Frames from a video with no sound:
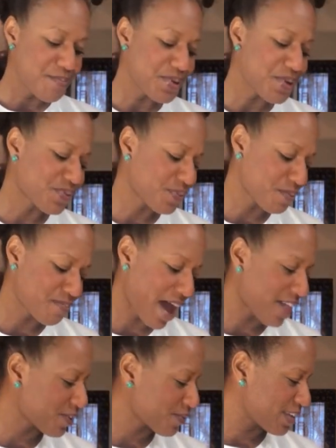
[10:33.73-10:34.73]
Beautiful
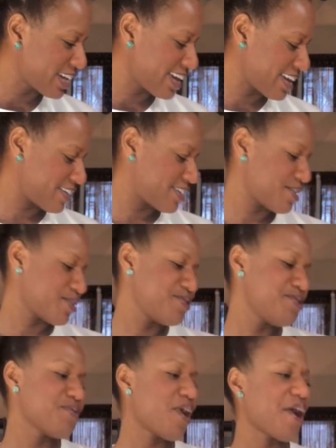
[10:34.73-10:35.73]

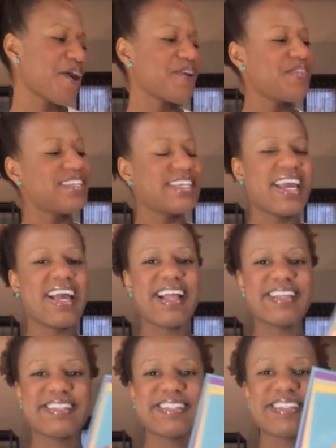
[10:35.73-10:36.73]
ballerina, you are the
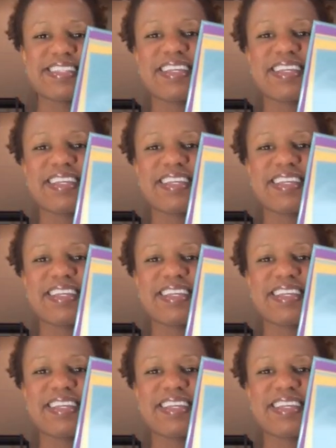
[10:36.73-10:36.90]
dance.